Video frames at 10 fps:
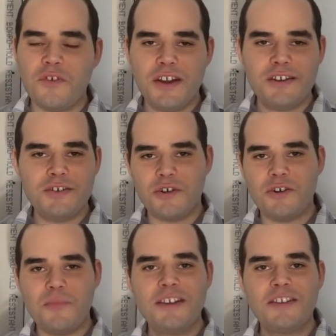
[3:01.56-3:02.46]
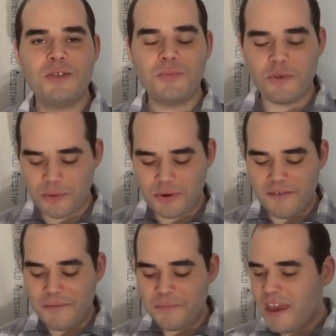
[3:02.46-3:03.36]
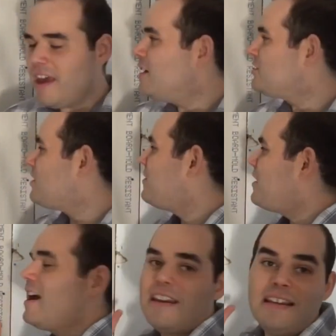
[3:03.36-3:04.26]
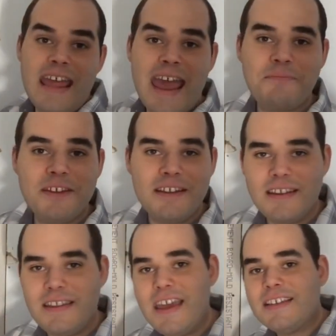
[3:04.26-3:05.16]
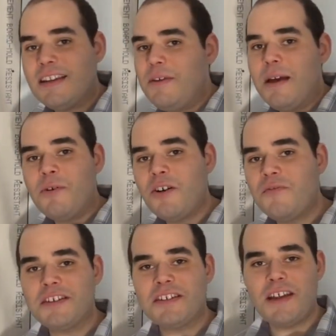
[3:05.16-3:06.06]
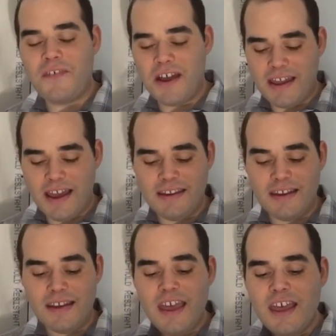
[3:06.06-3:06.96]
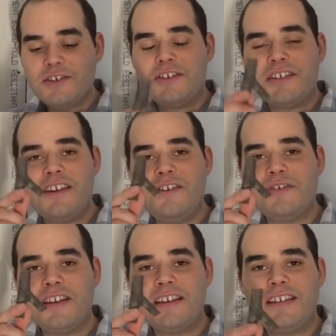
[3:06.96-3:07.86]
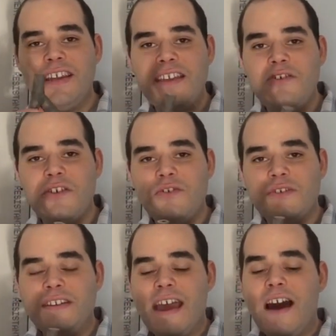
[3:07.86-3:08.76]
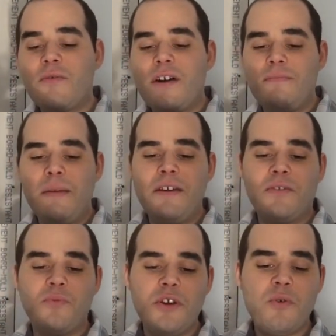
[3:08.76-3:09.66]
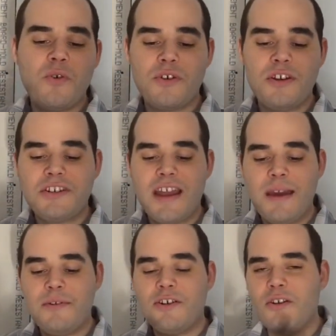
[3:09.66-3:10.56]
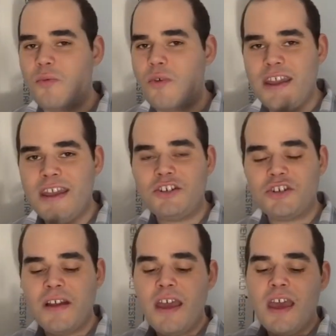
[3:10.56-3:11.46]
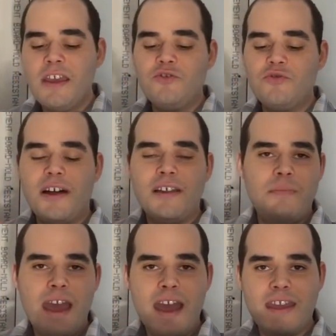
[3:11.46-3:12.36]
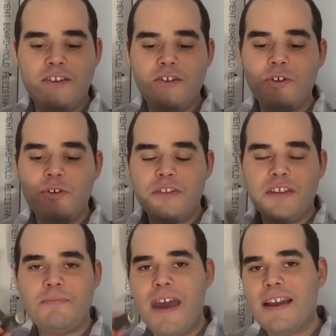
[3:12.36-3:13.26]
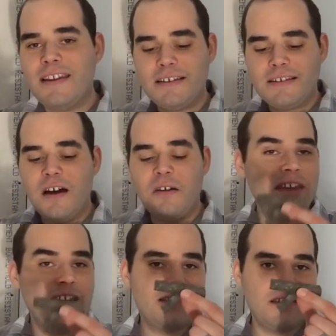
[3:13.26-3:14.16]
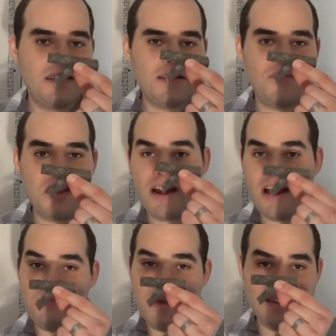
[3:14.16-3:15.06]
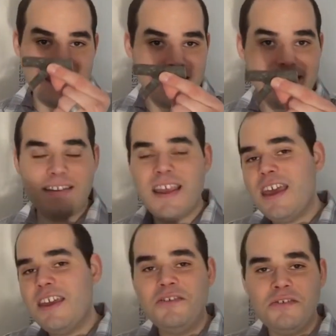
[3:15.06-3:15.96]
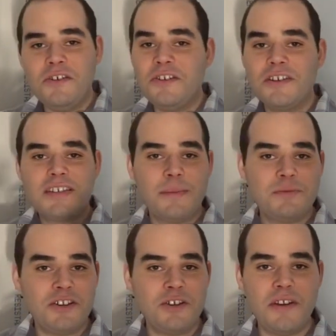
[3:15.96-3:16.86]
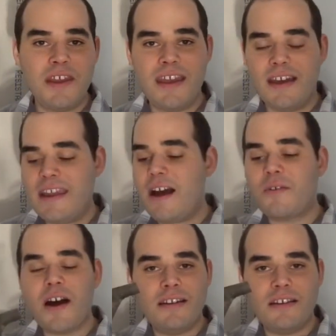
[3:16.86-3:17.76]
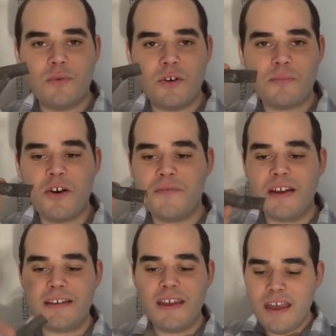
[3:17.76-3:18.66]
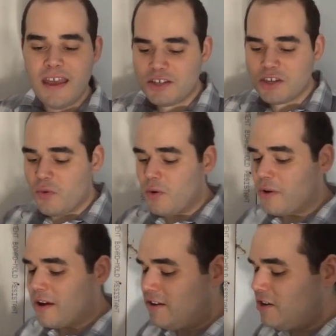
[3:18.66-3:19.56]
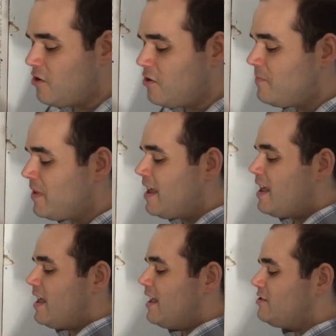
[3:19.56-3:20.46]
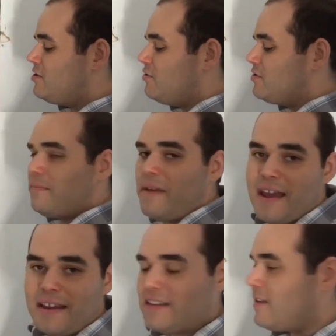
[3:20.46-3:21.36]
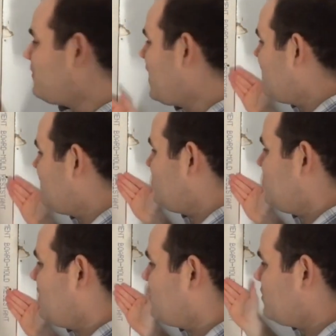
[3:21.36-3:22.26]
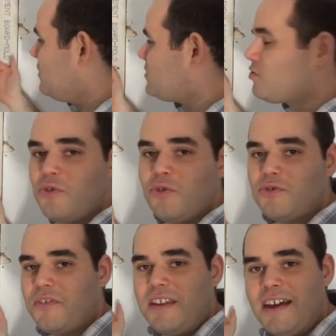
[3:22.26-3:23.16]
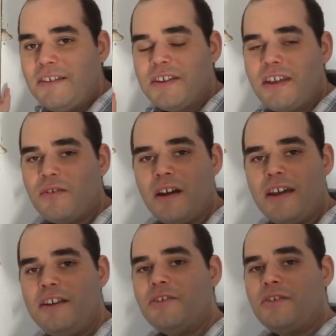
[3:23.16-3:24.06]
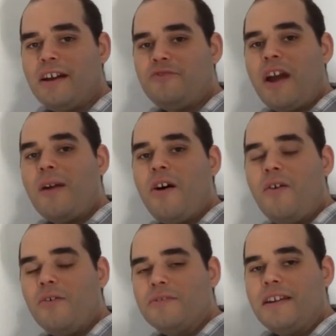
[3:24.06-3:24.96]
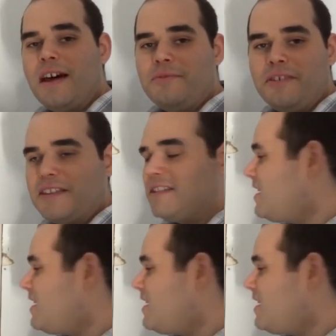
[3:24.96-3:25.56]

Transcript: fridge or your message board or whatever. So I thought I could adapt it to this and it'd be a perfect stud finding idea. So instead of using a stick, you could use a dowel rod, maybe a 3/4 inch diameter or 1 inch. You drill out the back and you glue in one of these magnets. I'll link to the video how I made this. You can just substitute a dowel rod and it'll work perfect. So what we're gonna do is use the magnet to find the screws or the nails that are in your drywall holding it up to the